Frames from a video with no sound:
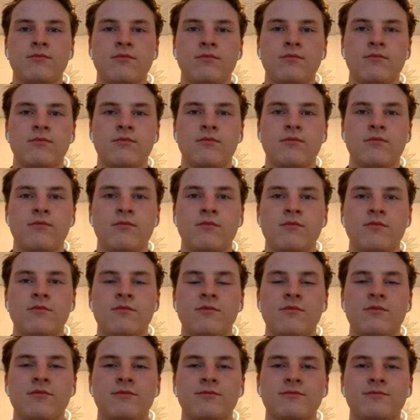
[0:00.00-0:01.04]

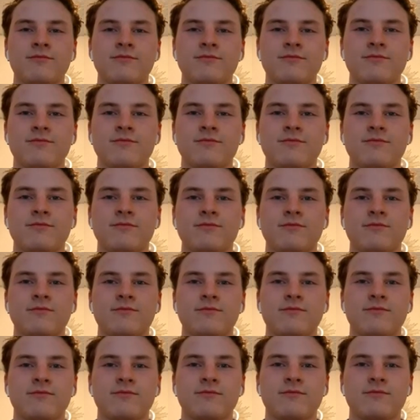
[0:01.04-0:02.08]

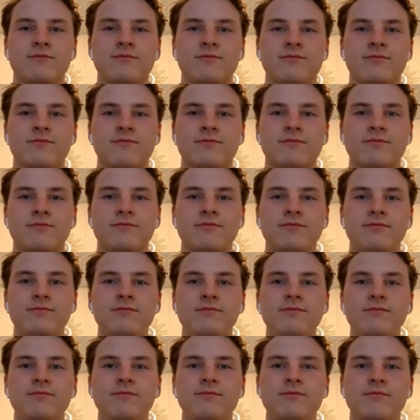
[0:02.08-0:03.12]

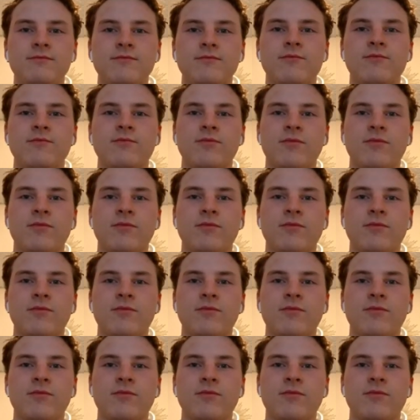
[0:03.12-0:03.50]
[no speech]